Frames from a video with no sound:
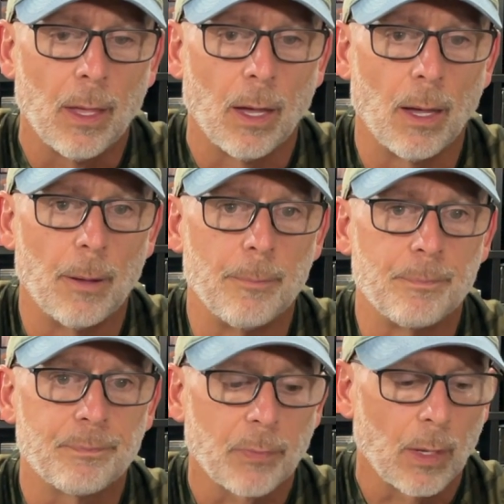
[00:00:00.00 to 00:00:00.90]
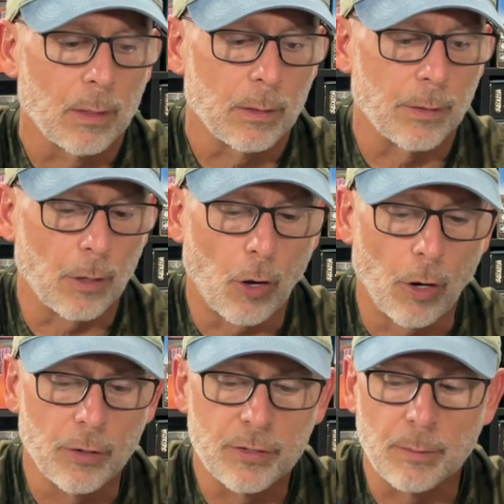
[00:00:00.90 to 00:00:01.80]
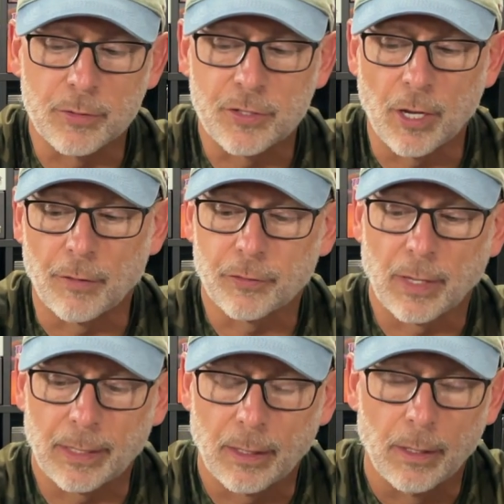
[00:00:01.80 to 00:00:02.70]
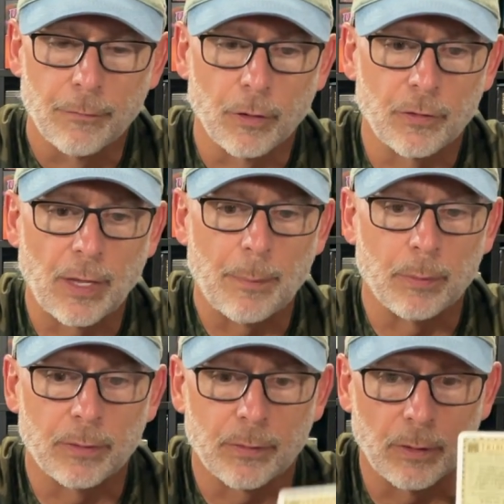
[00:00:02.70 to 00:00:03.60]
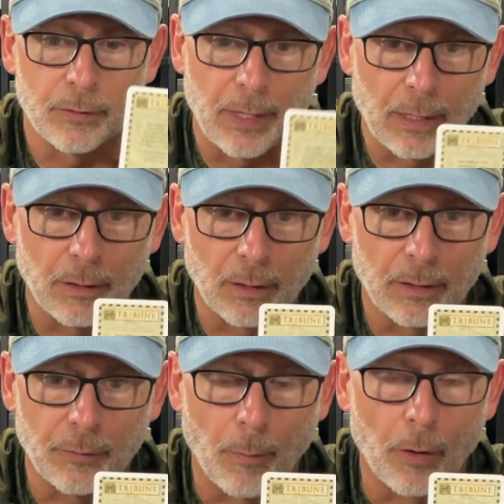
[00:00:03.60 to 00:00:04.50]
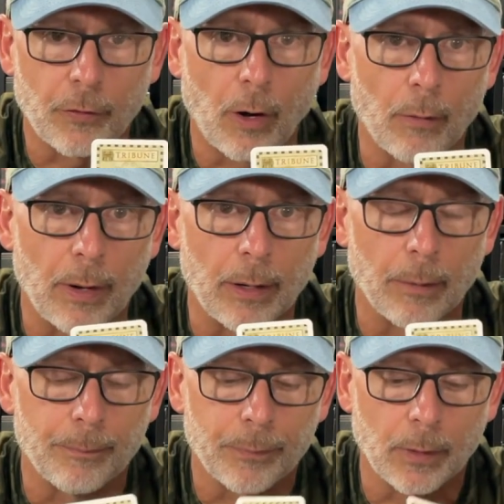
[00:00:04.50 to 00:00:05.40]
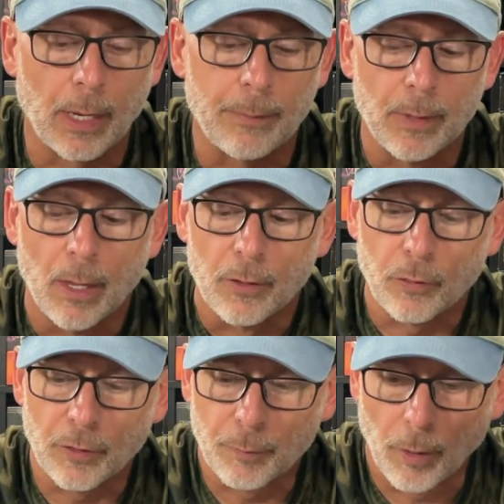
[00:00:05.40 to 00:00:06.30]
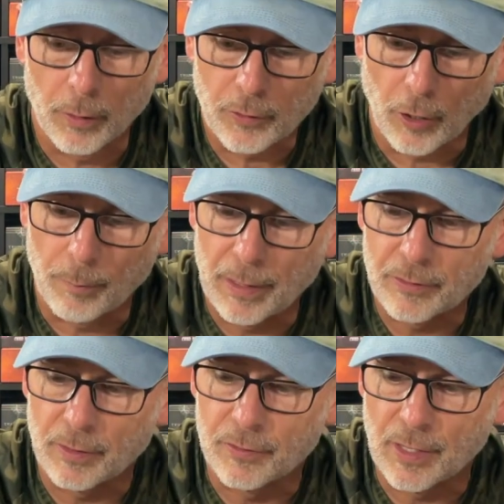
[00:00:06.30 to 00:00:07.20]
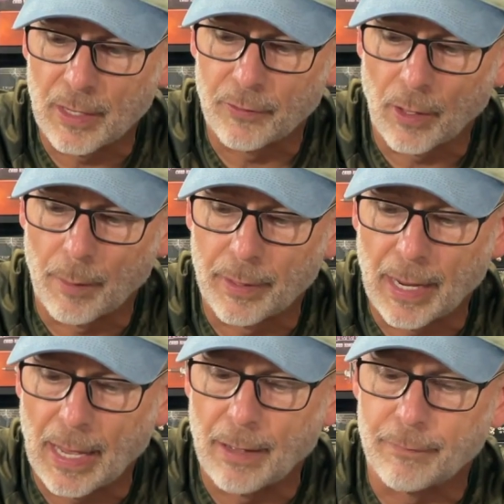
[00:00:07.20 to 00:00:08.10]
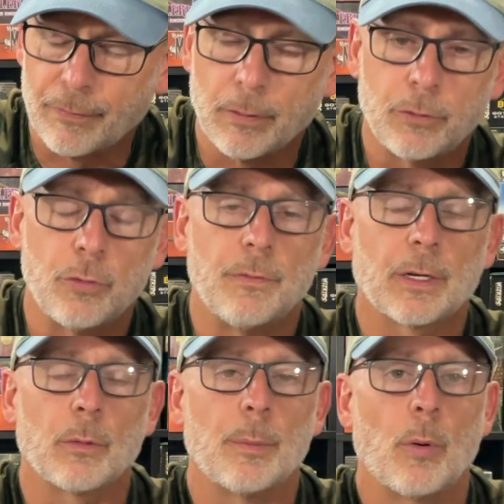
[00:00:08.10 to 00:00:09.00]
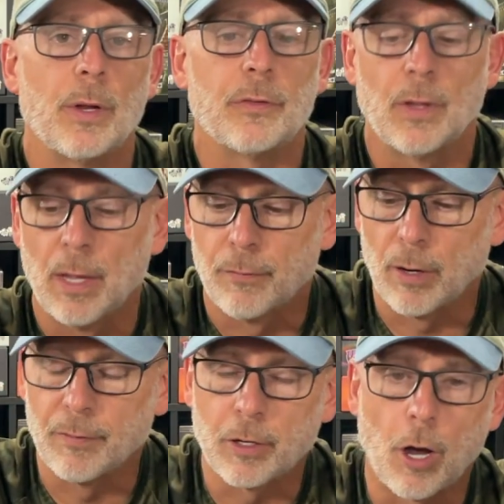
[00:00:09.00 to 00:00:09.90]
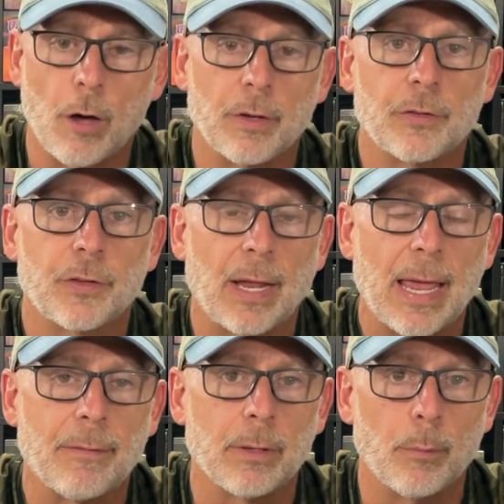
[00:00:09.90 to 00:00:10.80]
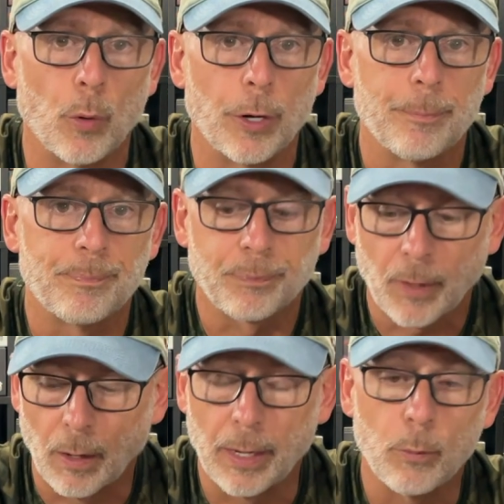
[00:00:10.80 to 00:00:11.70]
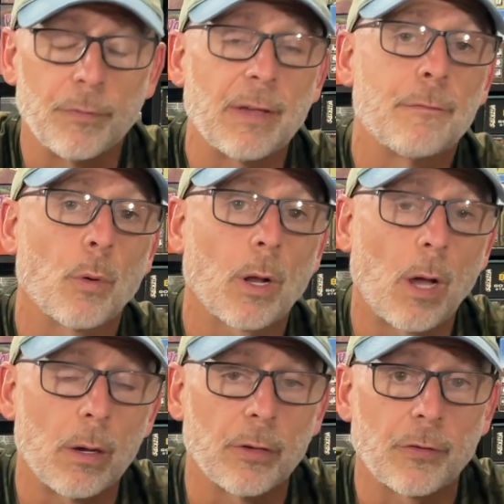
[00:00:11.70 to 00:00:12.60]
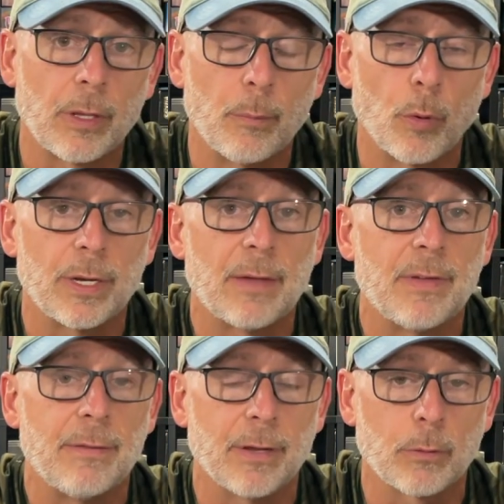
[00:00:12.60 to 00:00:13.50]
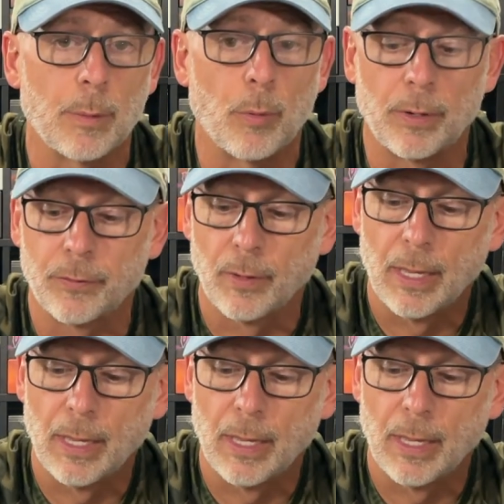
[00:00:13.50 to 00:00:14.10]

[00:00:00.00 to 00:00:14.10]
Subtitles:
the cards themselves, like for example, let's take a look at this Mars card right here. Okay, so this Mars card basically says I'm going to have 2 victory points for every colonist that I have on the board. All right, well, if you have 4 colonists on the board, you have 8 victory points.